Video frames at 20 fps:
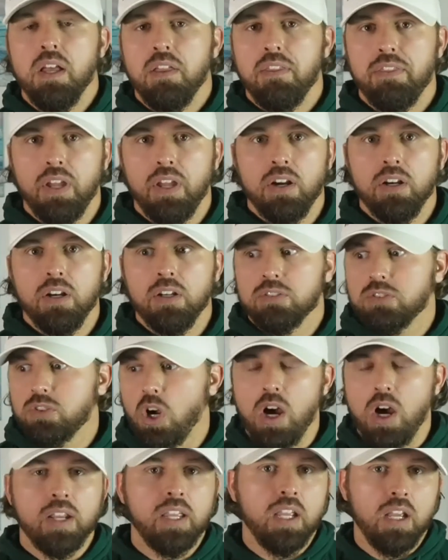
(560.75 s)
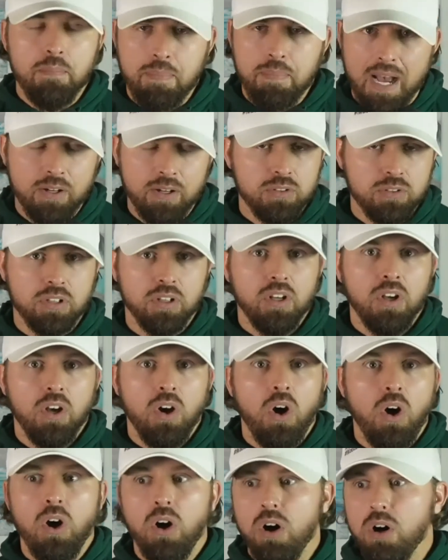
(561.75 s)
they're talking about
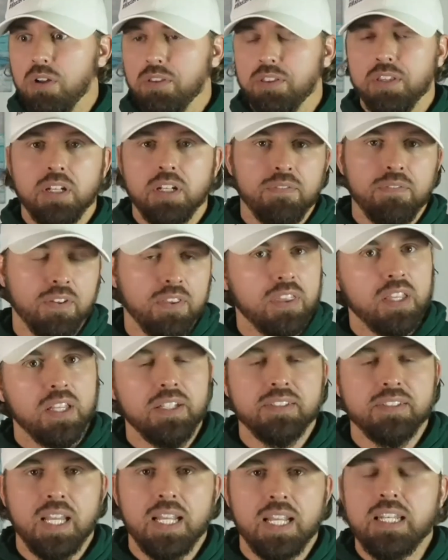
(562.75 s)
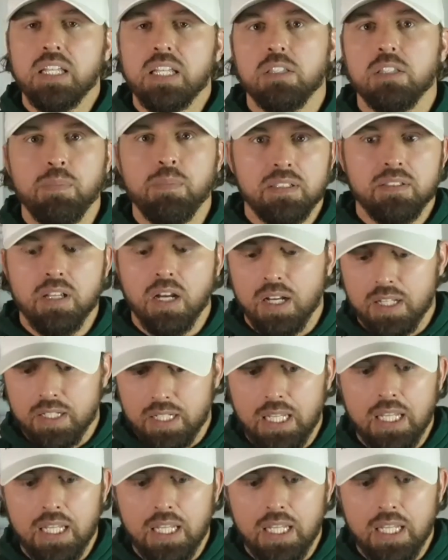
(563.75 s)
all the different things that need to be done